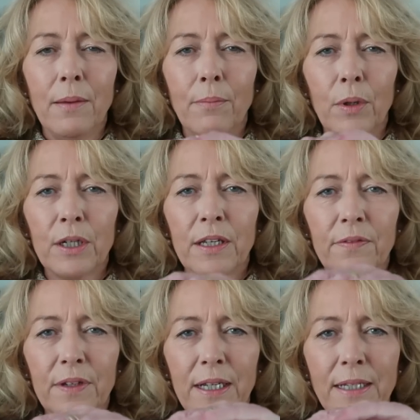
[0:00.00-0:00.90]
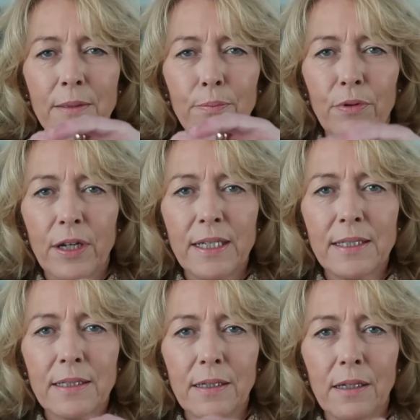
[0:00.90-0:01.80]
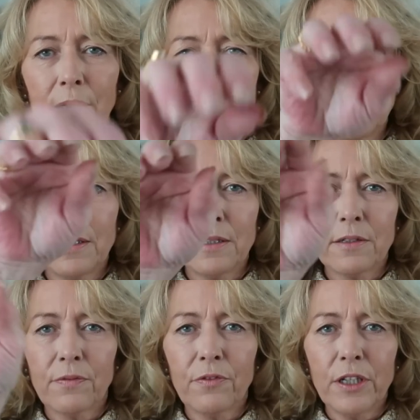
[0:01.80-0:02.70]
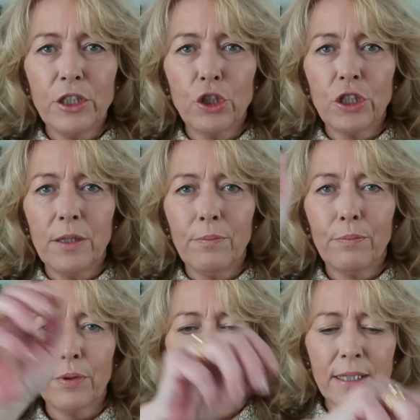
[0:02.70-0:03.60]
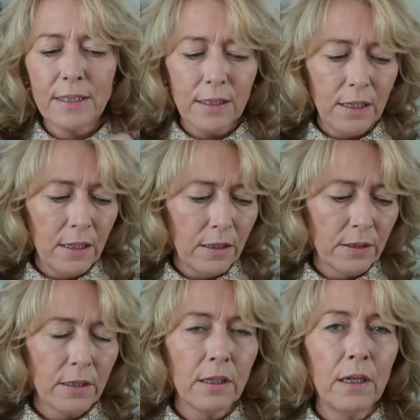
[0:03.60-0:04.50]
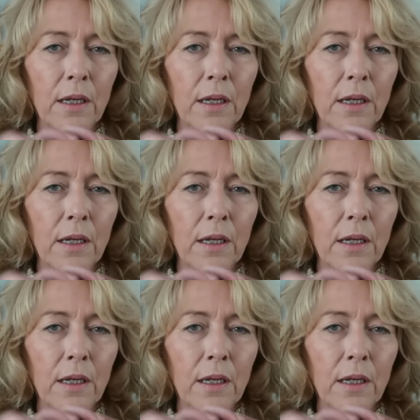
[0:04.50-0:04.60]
Monica Veneda bracelet, this is the friendship bracelet.